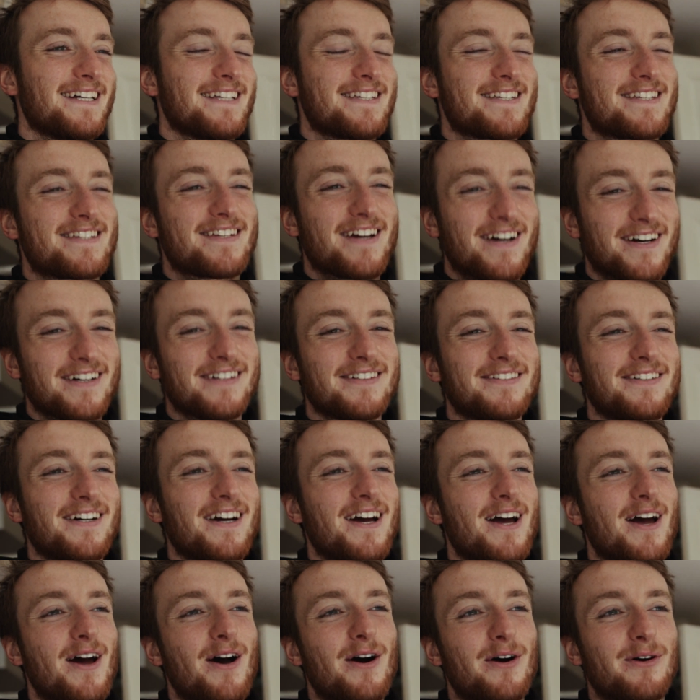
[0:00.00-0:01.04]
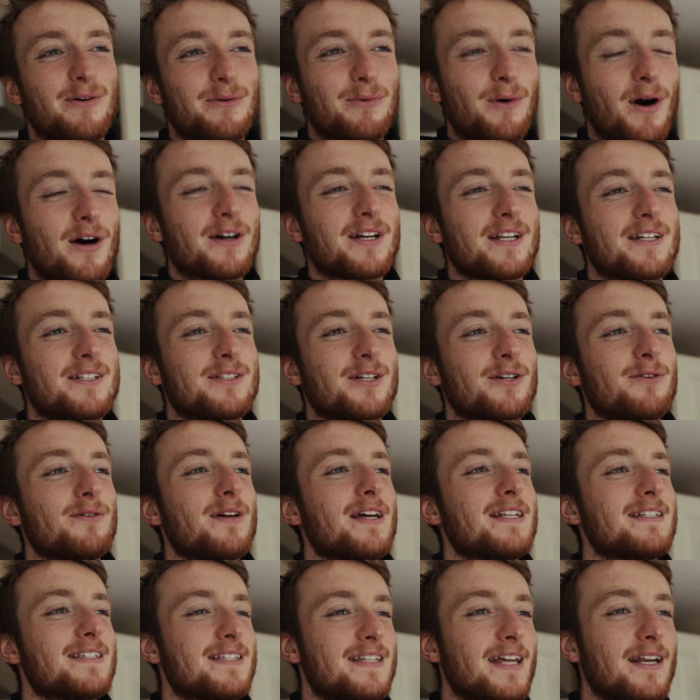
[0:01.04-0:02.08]
So what I'm going to do,
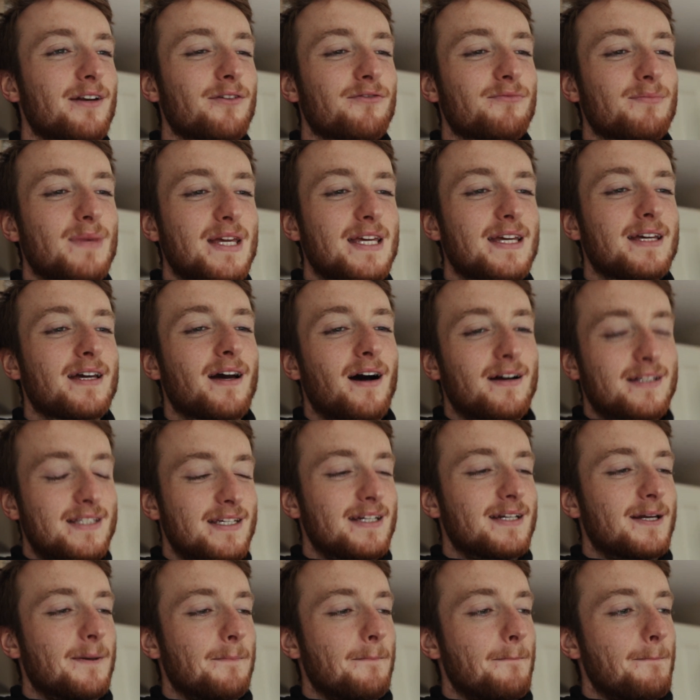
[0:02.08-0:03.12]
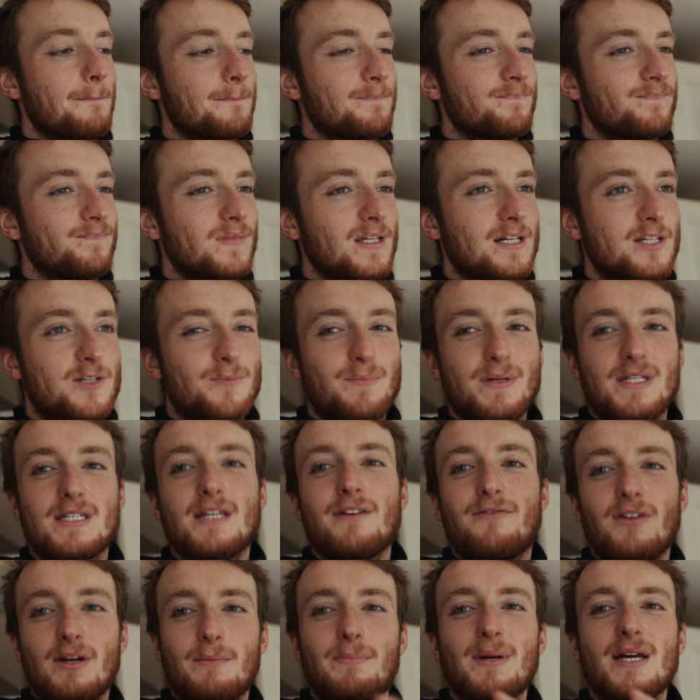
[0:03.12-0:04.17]
instead of me cutting
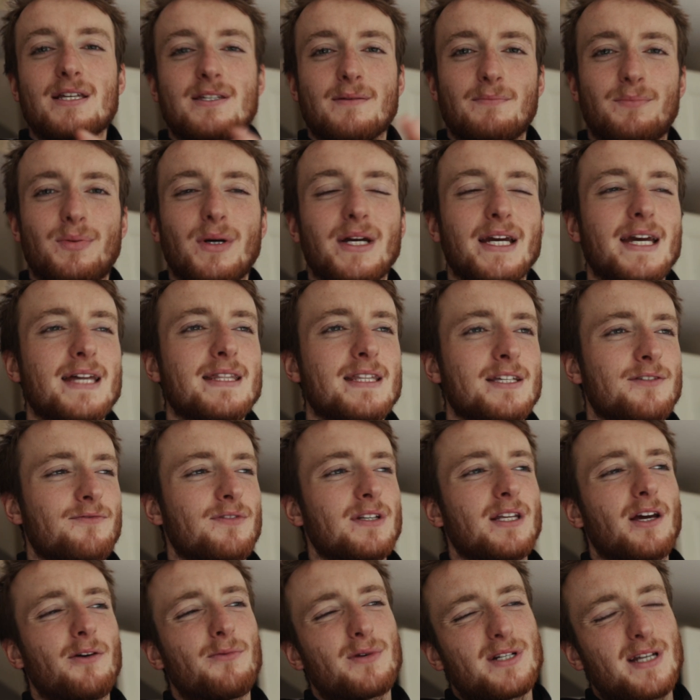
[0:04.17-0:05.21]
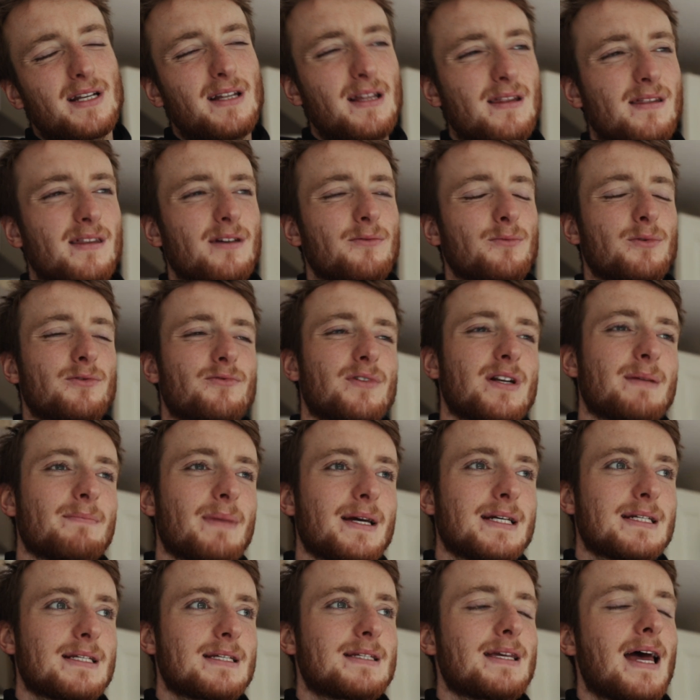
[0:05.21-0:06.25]
specific bits and putting it in this video, which I didn't think would really
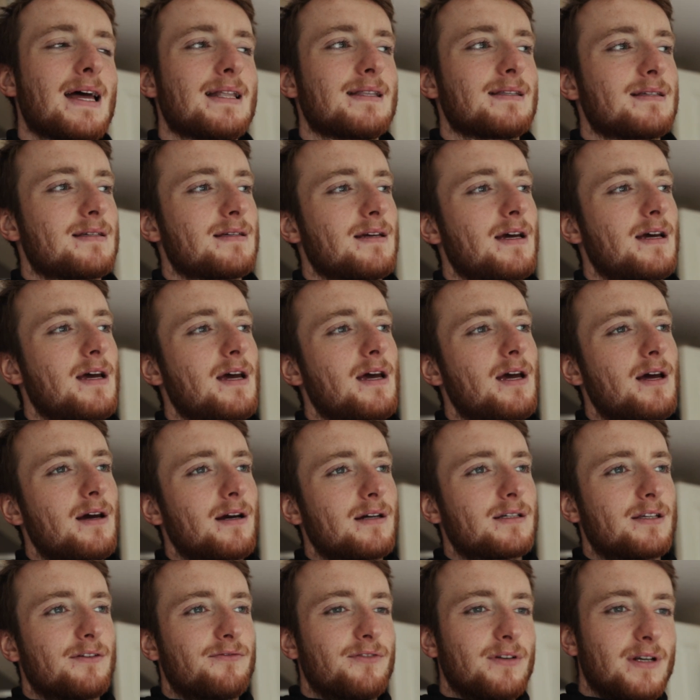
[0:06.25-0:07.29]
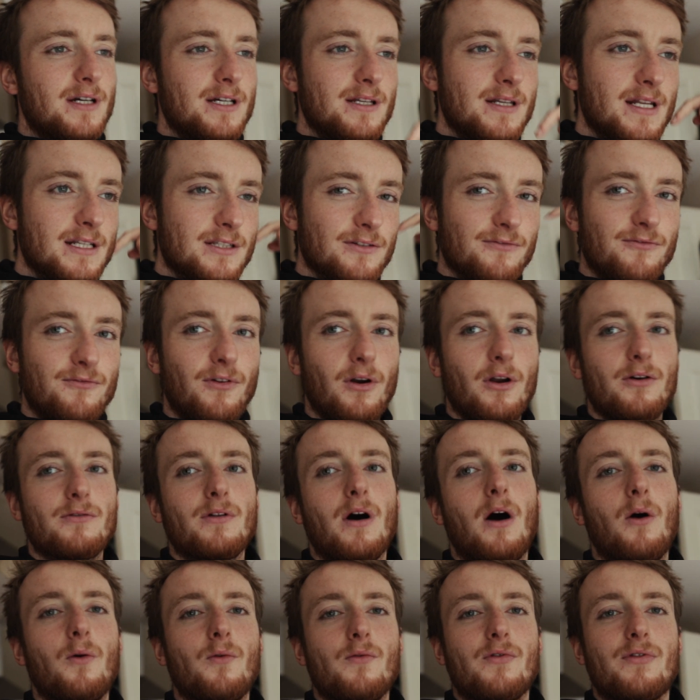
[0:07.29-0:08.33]
make sense because I feel like you need to follow
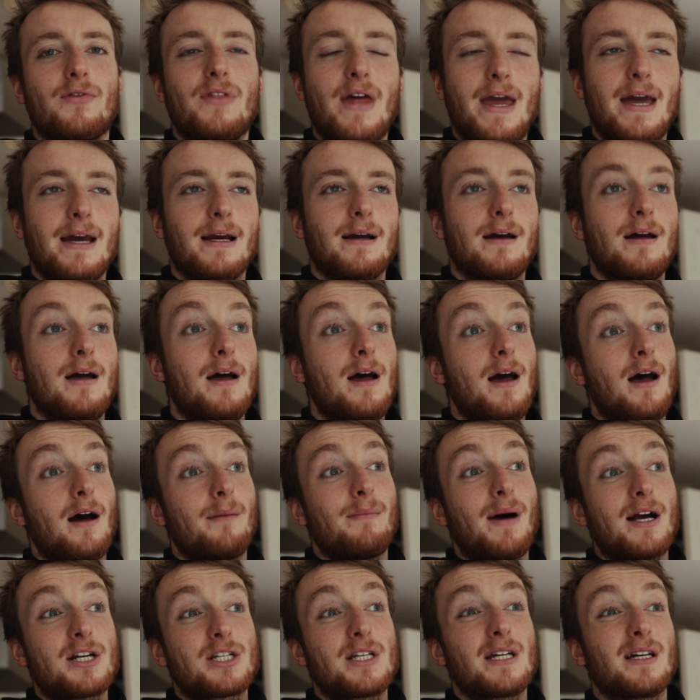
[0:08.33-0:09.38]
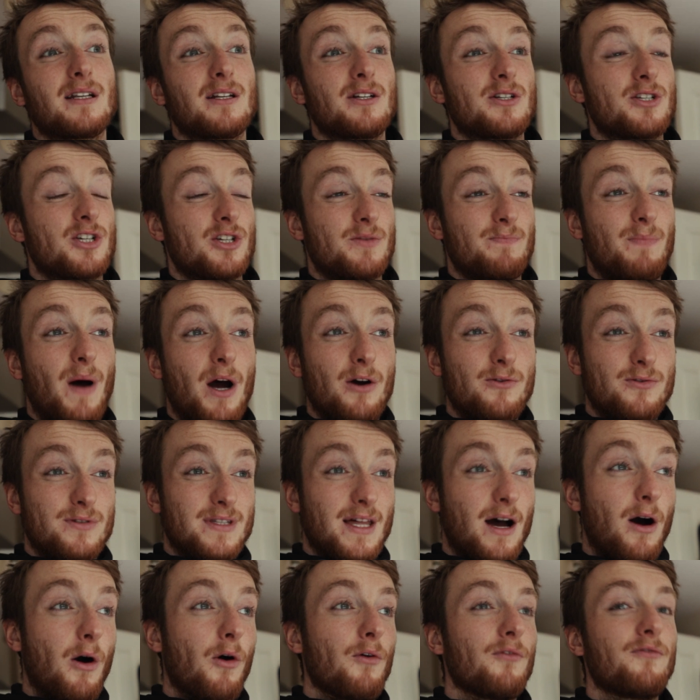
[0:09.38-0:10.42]
the whole thing, I'm actually going to just post
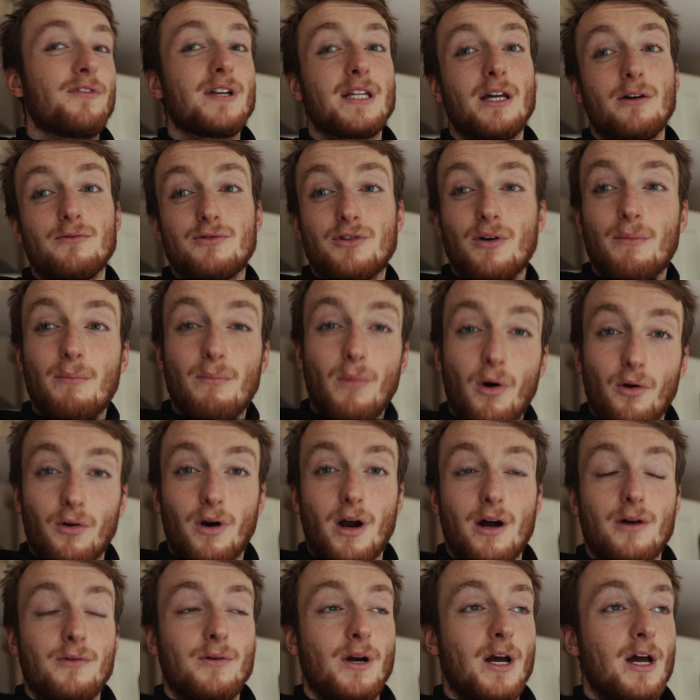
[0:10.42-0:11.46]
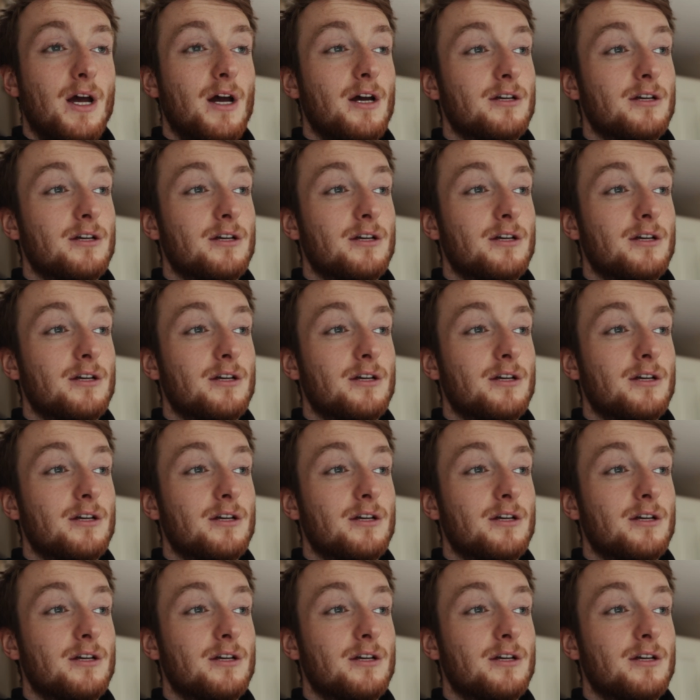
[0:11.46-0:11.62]
that whole video tomorrow.